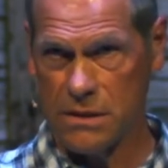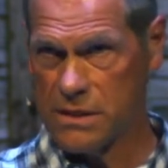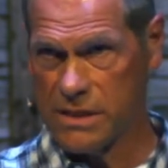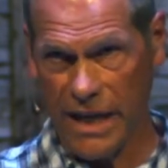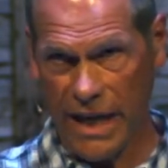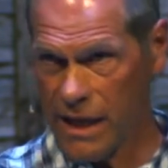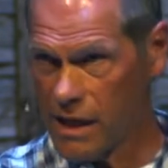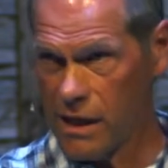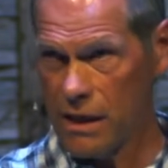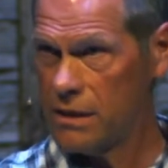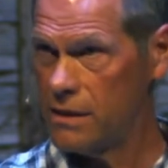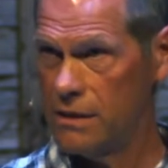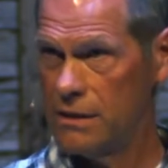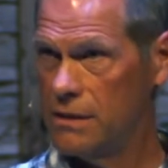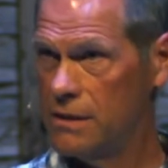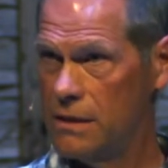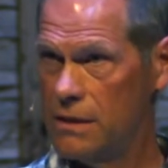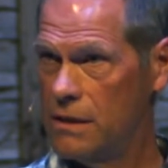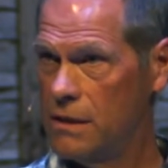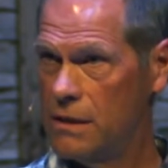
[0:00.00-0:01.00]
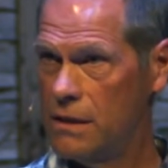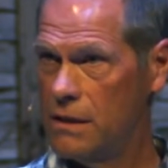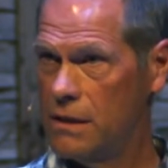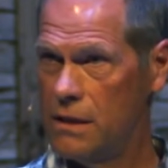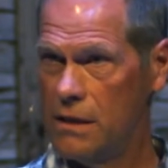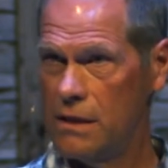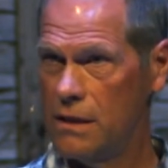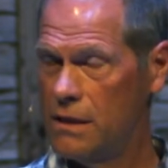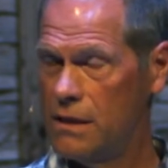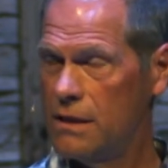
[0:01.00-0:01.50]
Take it.
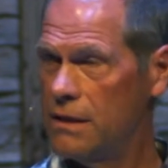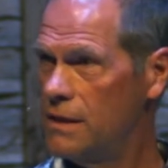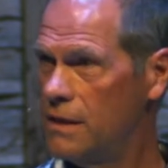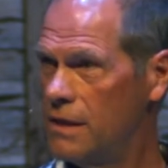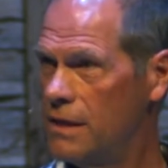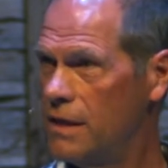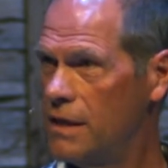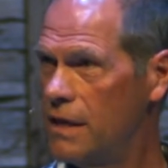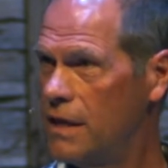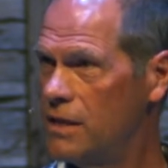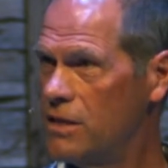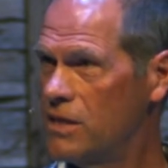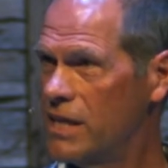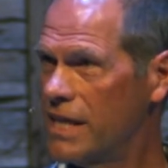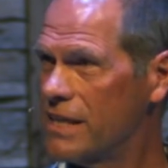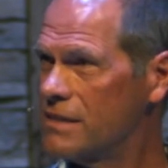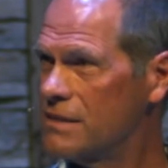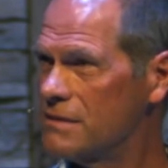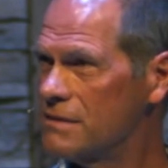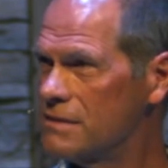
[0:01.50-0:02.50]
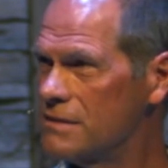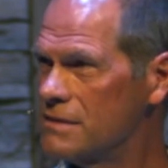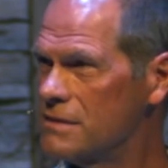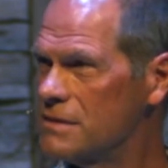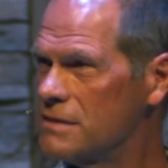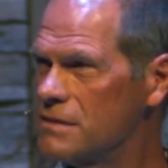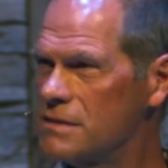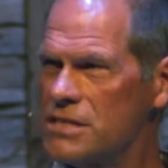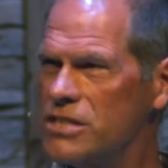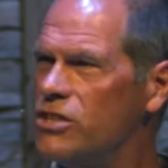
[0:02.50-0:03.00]
And they're like,
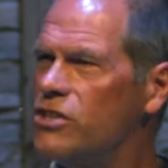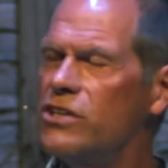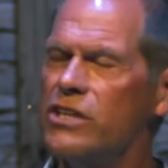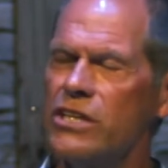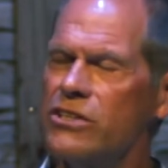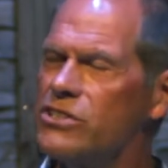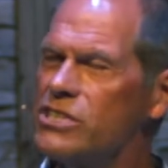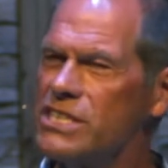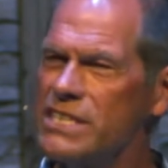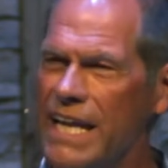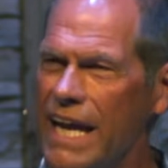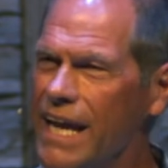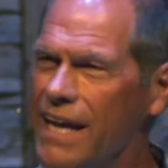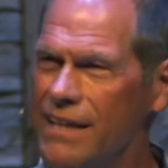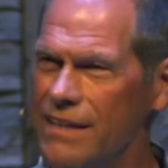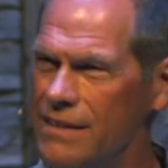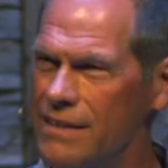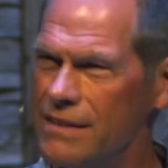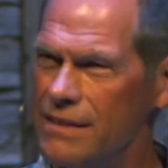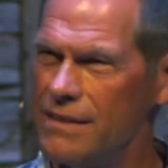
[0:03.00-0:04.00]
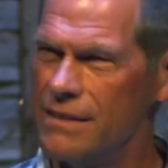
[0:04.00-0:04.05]
you don't understand.